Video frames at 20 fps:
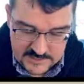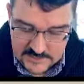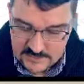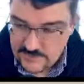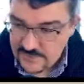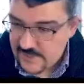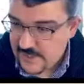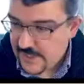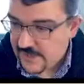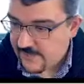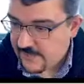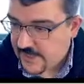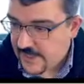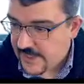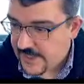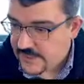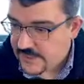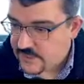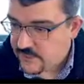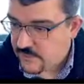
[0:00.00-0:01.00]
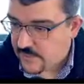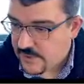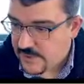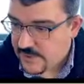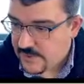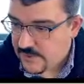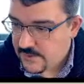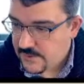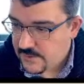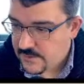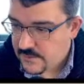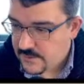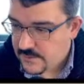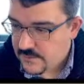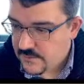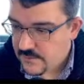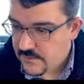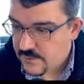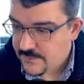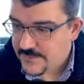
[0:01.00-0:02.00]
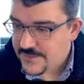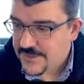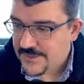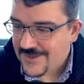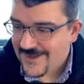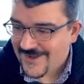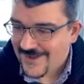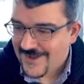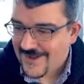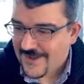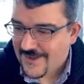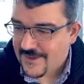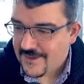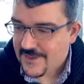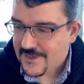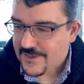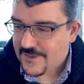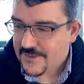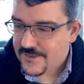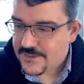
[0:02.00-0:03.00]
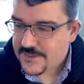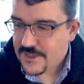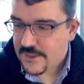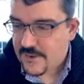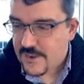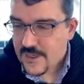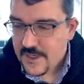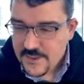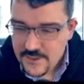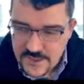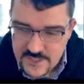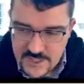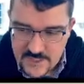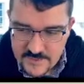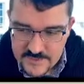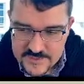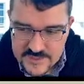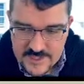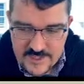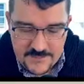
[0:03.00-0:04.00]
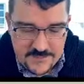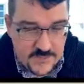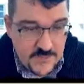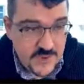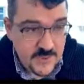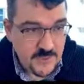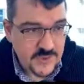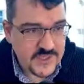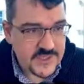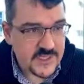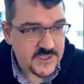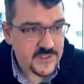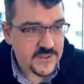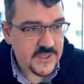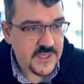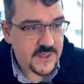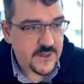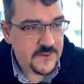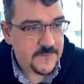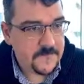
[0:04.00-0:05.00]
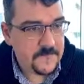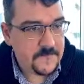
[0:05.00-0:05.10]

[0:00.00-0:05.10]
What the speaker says: want to have an x1. Oops. So what's going to happen when I press enter here?